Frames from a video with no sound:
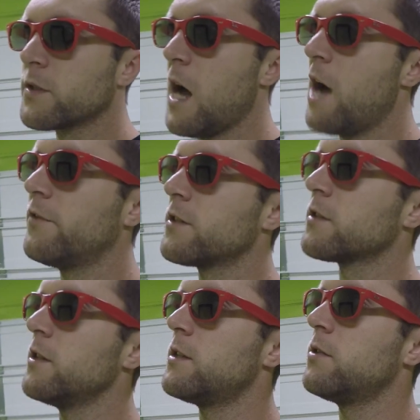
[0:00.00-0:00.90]
was
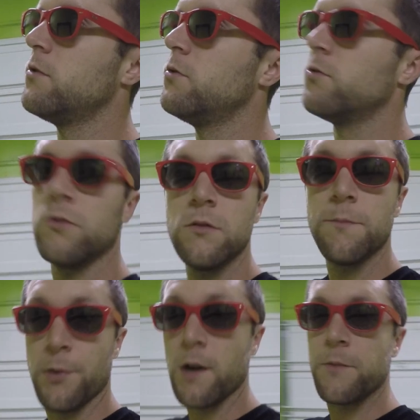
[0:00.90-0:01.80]
obviously
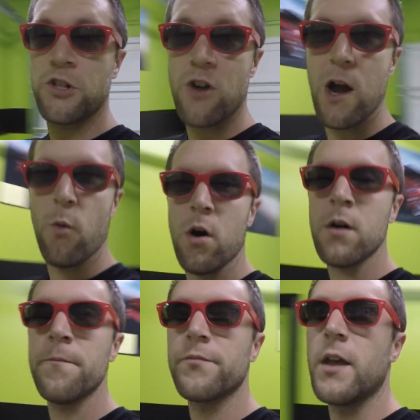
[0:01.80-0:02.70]
to put up the
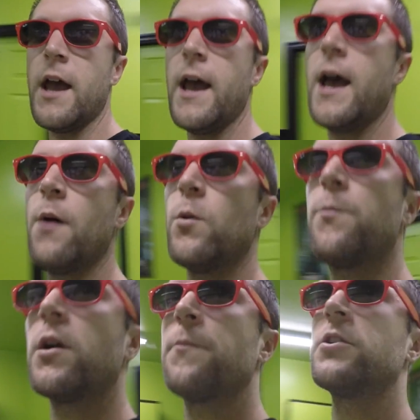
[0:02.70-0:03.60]
drywall, and we
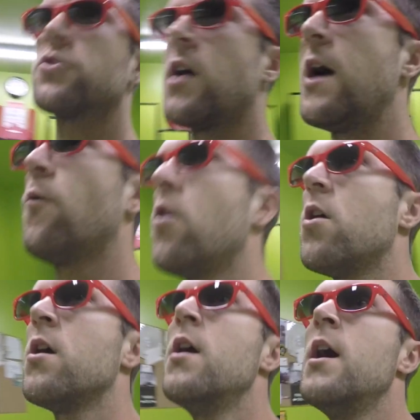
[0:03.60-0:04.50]
put up the
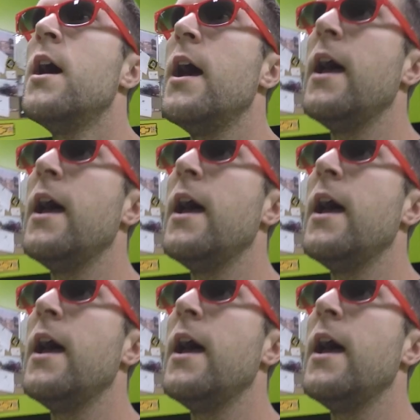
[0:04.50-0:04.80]
drywall,